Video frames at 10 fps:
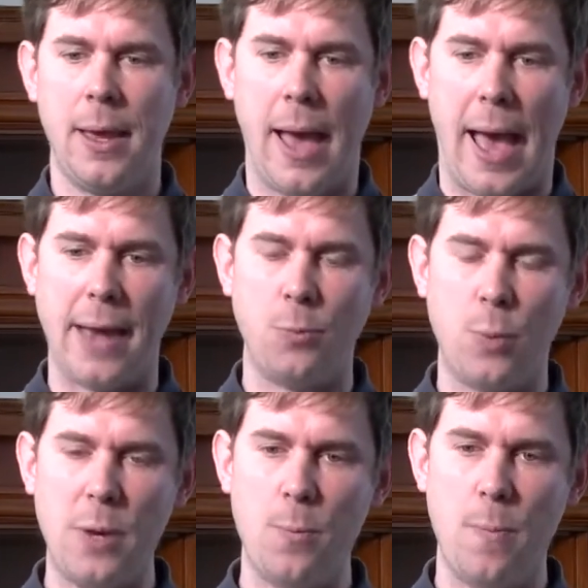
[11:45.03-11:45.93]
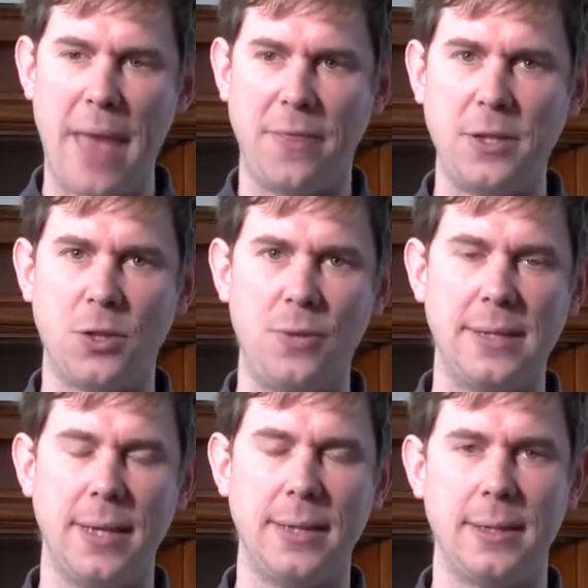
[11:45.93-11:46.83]
And we met these three
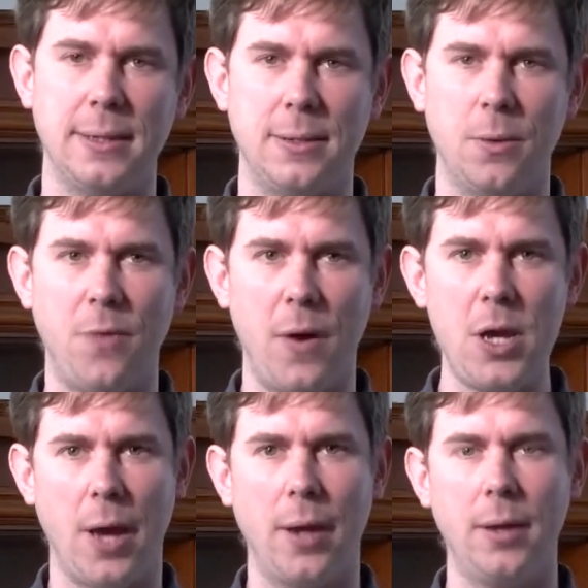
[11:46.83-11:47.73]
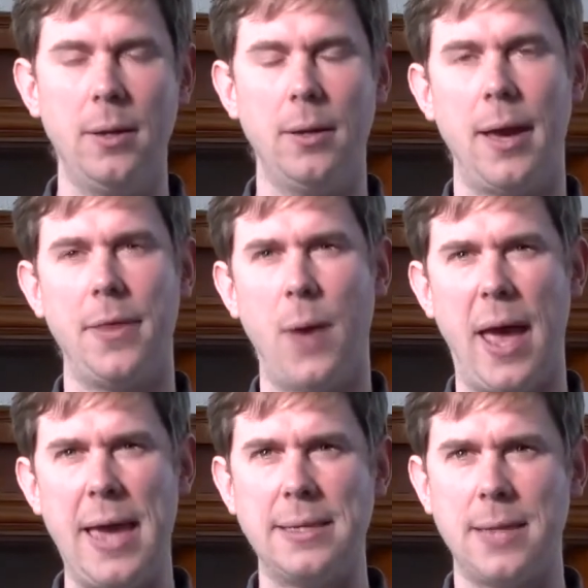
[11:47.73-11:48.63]
sisters. They were very young. They were
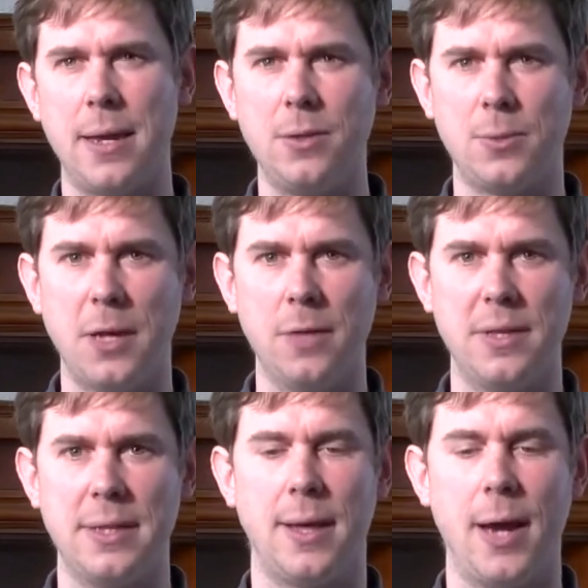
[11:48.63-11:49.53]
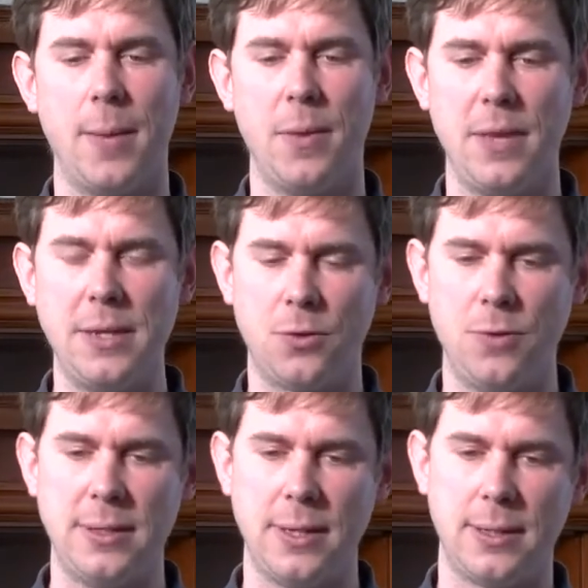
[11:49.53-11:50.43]
8, 10, and 12 at the time. And these
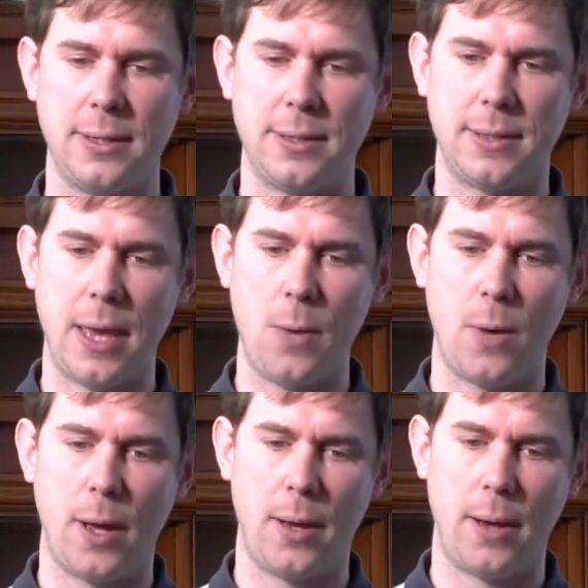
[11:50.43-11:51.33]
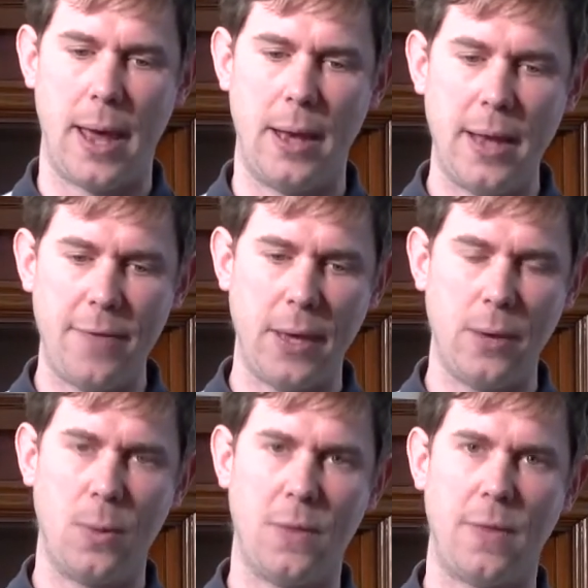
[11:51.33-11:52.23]
three sisters, they were
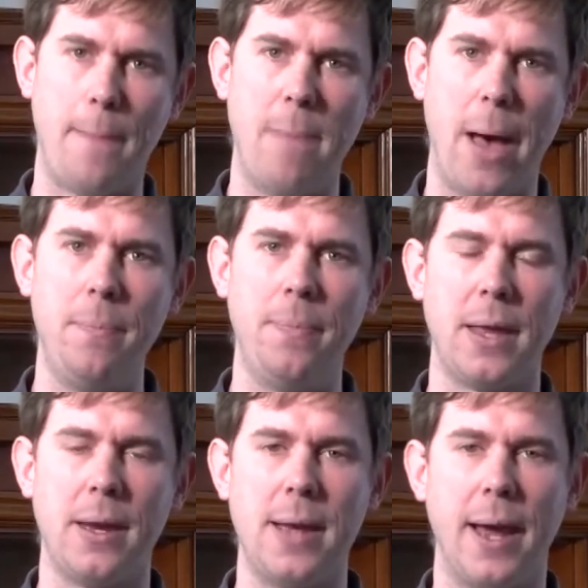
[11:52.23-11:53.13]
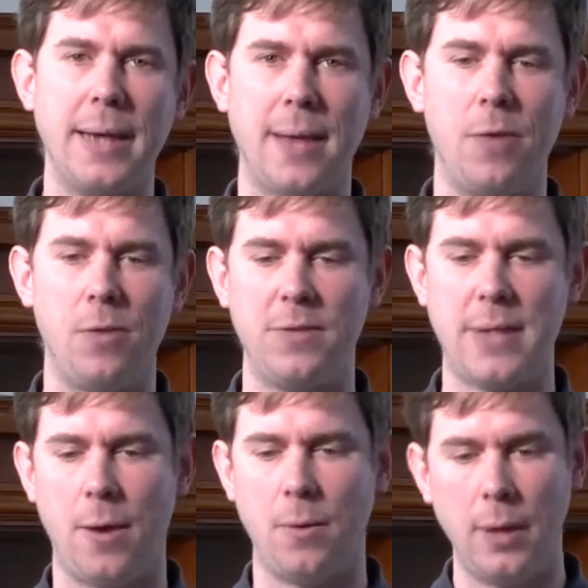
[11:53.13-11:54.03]
living with their mum in a nice area of
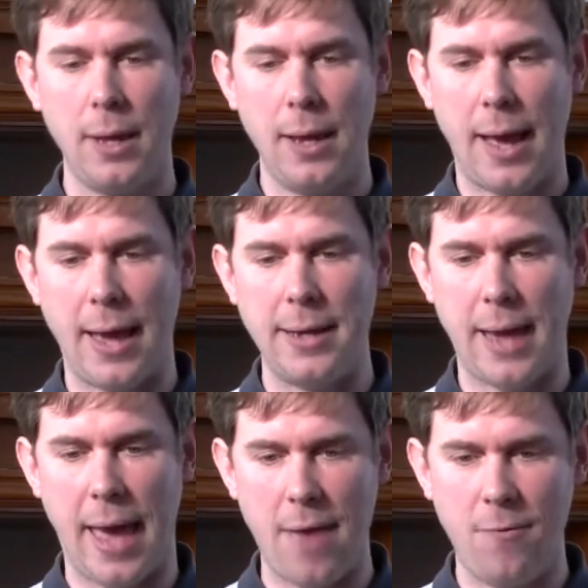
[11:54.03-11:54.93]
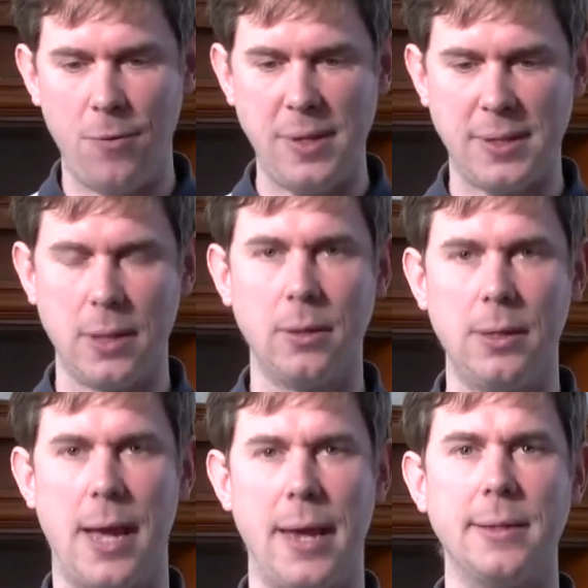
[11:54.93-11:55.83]
town. And every single
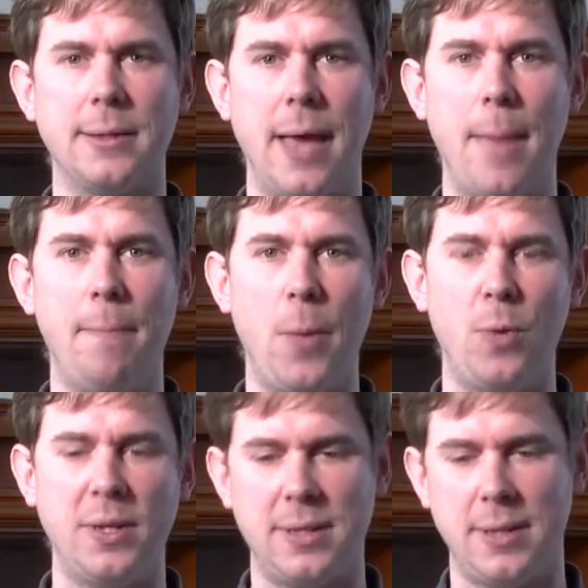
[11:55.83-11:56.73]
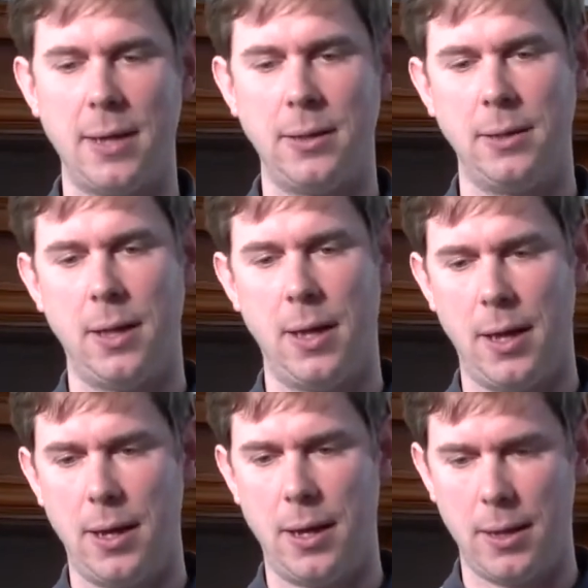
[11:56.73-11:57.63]
night, their mum would sell
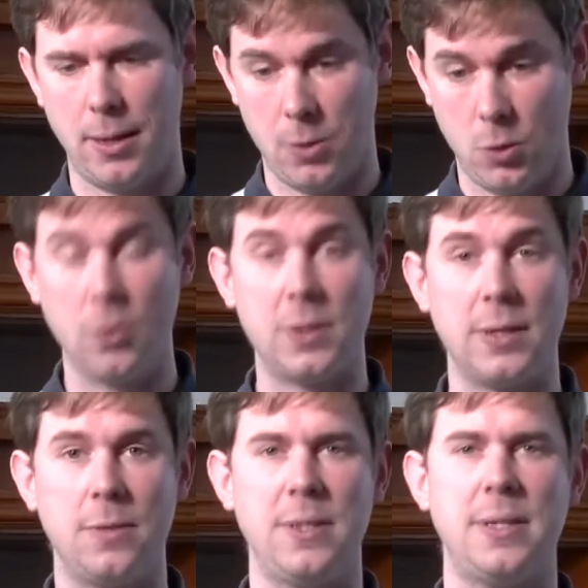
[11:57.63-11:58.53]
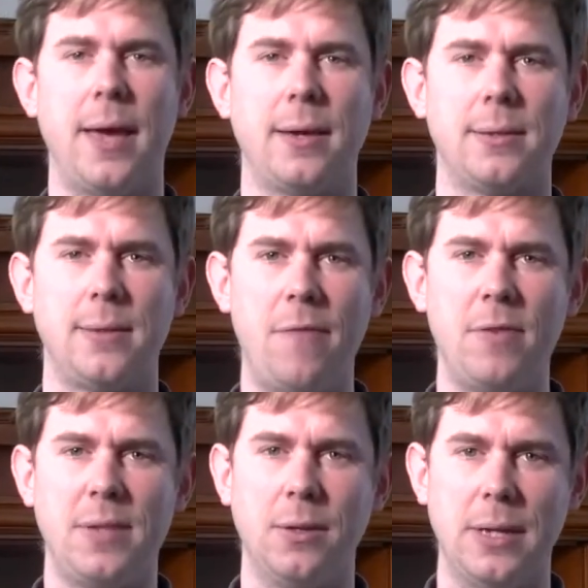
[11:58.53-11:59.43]
her daughters for sex every
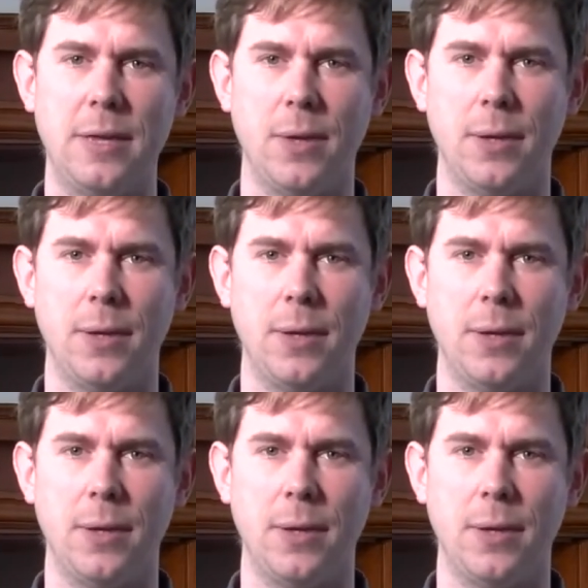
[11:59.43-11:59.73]
single evening.